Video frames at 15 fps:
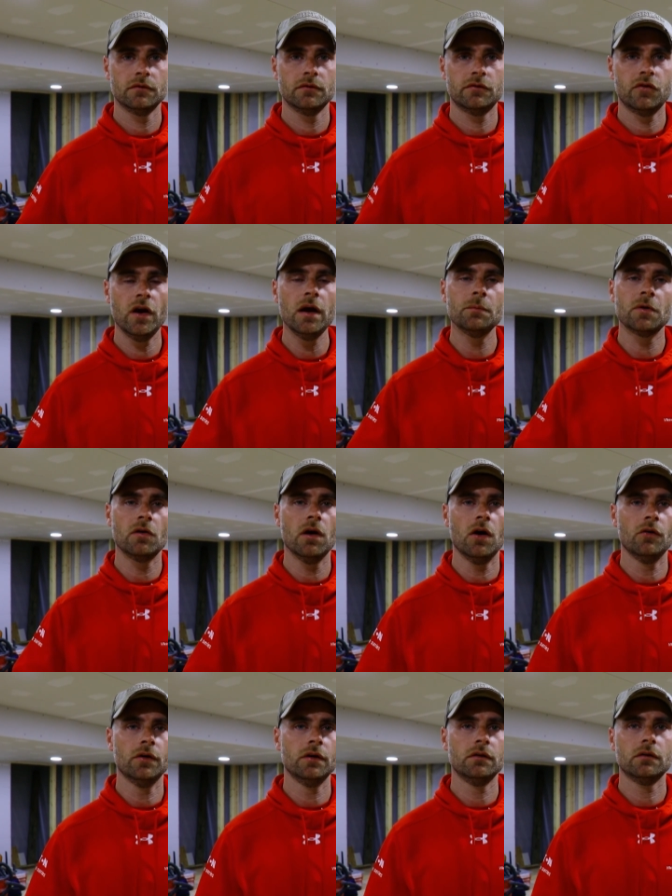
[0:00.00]
framed
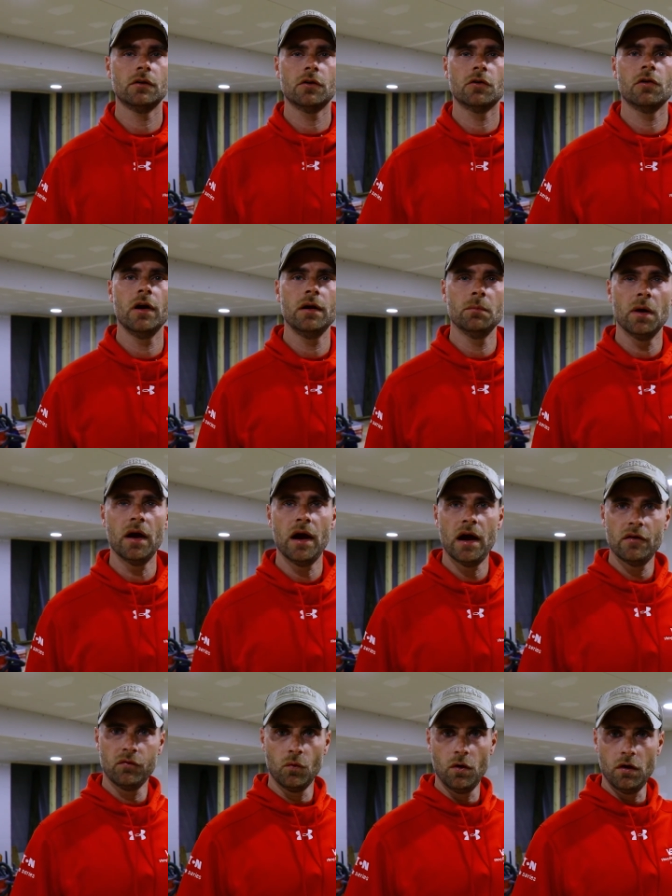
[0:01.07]
around it, create my
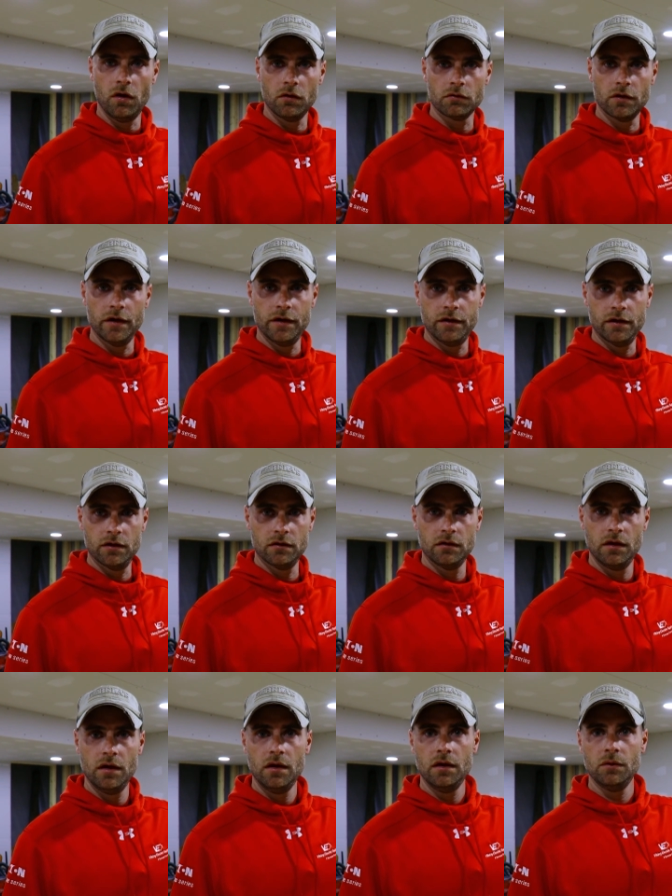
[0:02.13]
half wall right here,
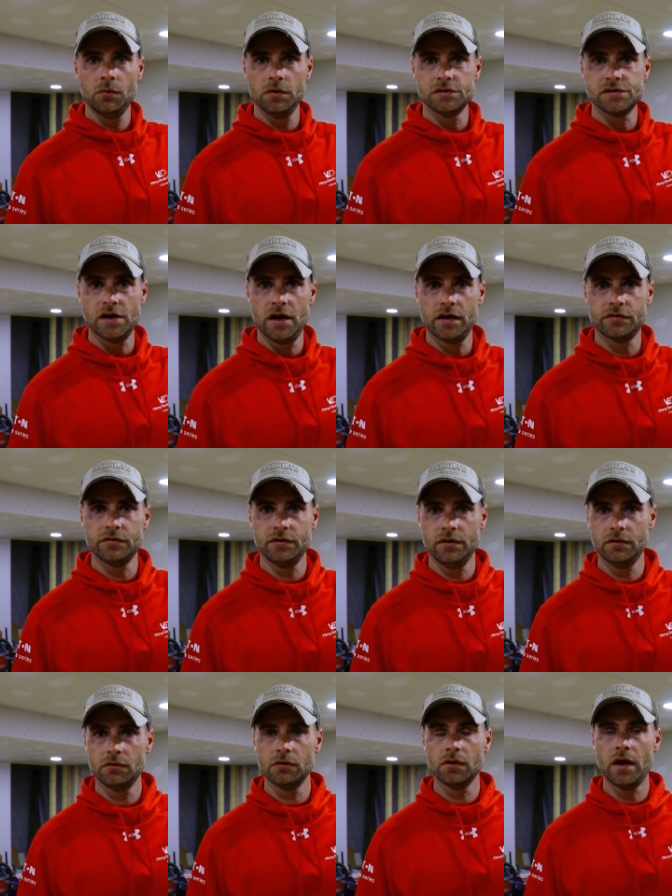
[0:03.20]
which actually
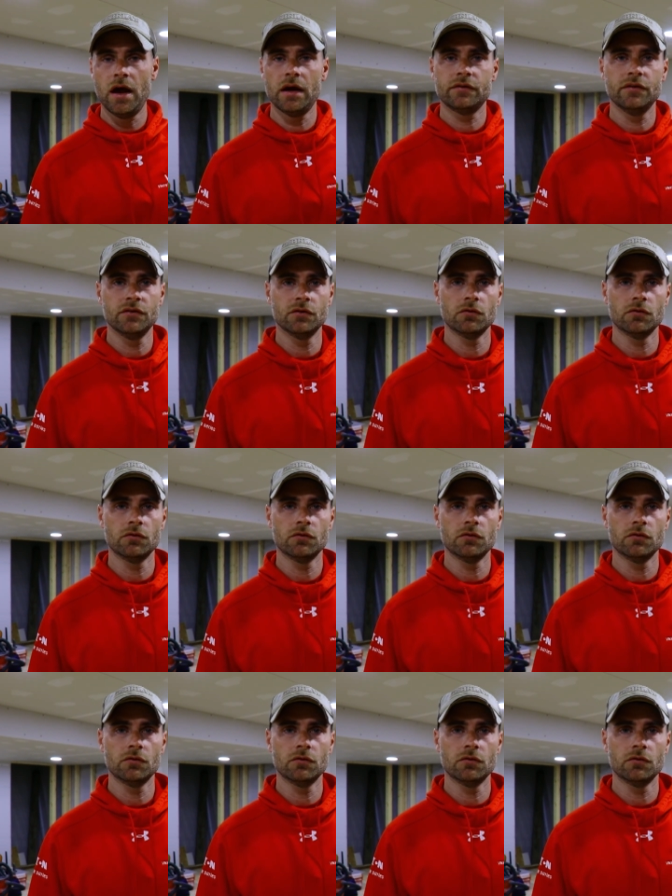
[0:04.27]
acts as a